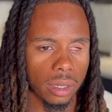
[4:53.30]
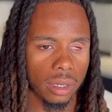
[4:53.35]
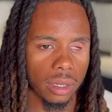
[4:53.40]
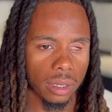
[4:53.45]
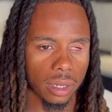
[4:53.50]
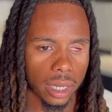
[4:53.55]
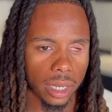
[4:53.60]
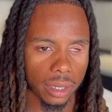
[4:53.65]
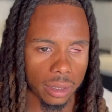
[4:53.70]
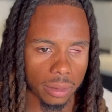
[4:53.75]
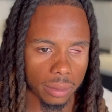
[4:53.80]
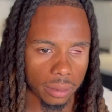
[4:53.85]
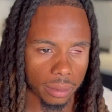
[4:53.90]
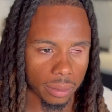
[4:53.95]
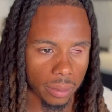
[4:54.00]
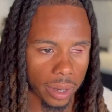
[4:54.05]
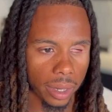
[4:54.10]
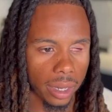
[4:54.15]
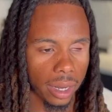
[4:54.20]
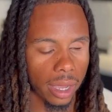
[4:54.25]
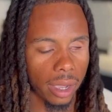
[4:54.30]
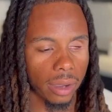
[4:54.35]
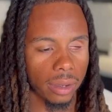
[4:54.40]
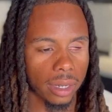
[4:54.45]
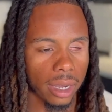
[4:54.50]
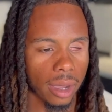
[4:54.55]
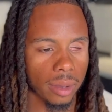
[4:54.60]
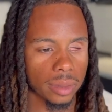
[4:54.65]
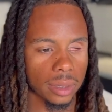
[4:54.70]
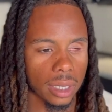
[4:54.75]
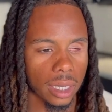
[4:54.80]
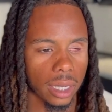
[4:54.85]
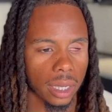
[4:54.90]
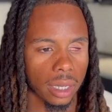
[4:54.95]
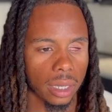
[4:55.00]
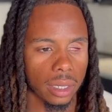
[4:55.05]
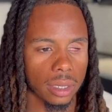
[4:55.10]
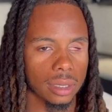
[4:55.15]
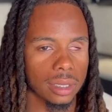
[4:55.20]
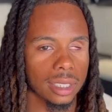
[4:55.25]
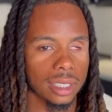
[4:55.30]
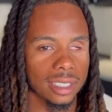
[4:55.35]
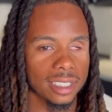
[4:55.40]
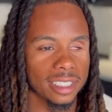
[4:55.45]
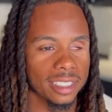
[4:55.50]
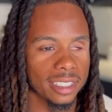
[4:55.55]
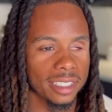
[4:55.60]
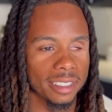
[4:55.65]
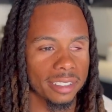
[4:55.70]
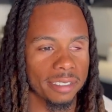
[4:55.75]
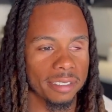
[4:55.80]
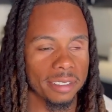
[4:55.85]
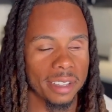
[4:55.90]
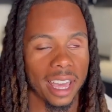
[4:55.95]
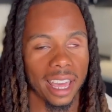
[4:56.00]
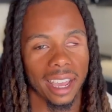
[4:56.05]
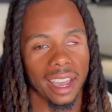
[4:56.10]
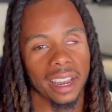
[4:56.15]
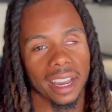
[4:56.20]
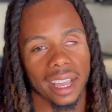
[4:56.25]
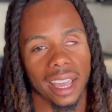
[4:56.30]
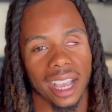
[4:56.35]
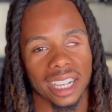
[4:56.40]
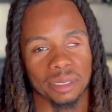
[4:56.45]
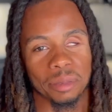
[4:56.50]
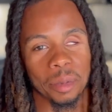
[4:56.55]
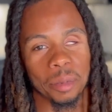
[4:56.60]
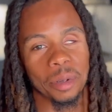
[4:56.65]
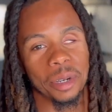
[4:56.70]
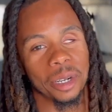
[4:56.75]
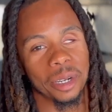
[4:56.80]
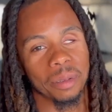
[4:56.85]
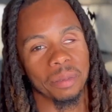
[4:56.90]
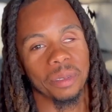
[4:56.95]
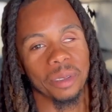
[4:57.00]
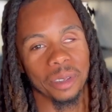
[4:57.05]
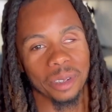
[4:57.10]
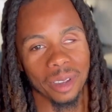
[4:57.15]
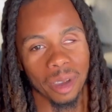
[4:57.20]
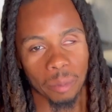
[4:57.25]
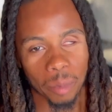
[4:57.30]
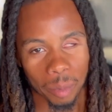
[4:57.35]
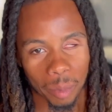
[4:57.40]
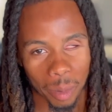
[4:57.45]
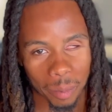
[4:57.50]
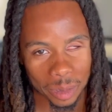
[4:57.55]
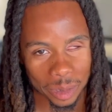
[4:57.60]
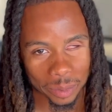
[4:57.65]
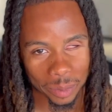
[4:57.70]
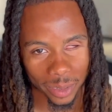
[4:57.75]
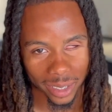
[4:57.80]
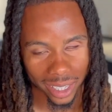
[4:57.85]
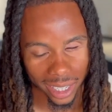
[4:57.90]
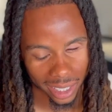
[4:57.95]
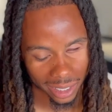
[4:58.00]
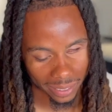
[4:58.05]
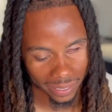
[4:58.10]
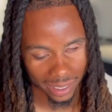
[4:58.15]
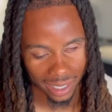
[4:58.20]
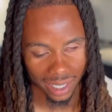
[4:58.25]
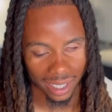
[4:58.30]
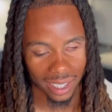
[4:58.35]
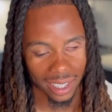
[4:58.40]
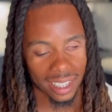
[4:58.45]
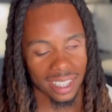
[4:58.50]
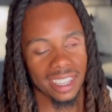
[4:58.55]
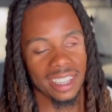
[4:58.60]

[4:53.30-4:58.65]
Like right now, and I was like, I asked my mom, I'm a mama's boy, I ain't gonna lie.